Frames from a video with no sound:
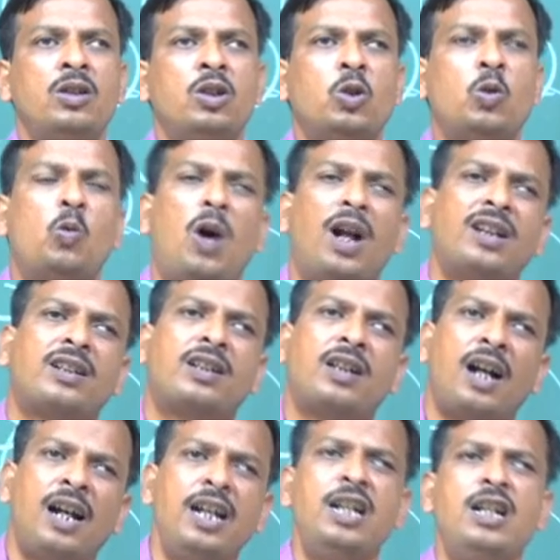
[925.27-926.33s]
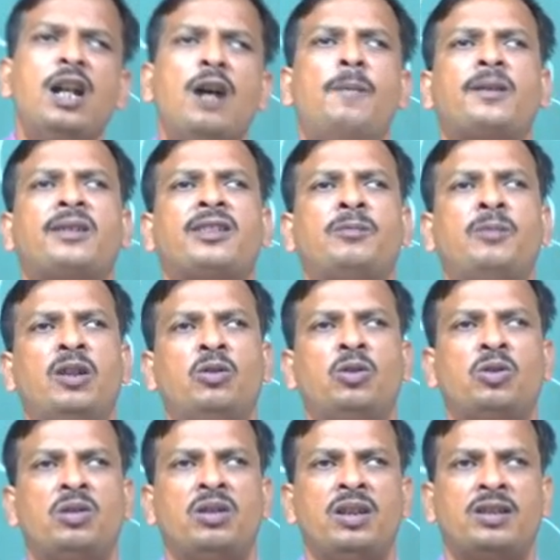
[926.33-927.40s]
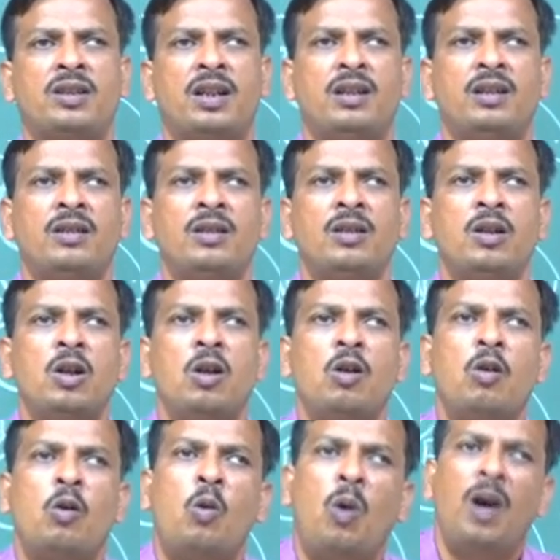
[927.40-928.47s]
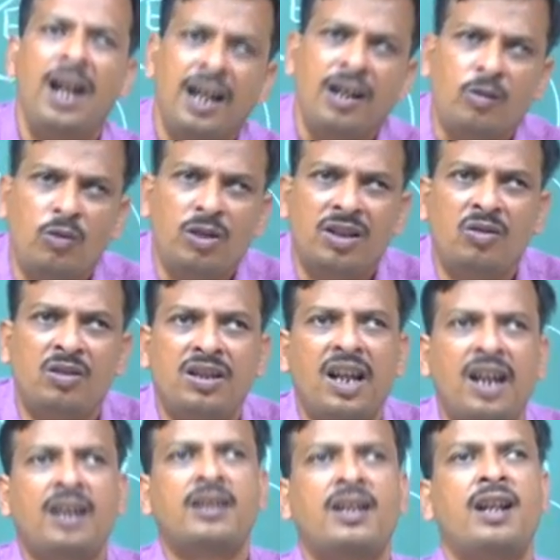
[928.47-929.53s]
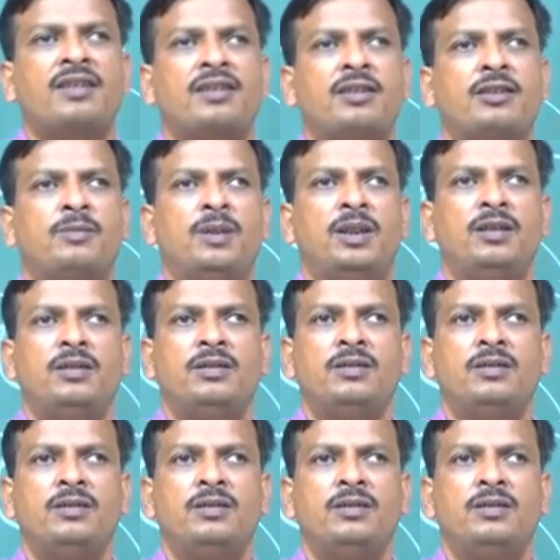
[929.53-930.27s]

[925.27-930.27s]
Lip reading: So, what kind of assessment we should design? When we should take the assessment?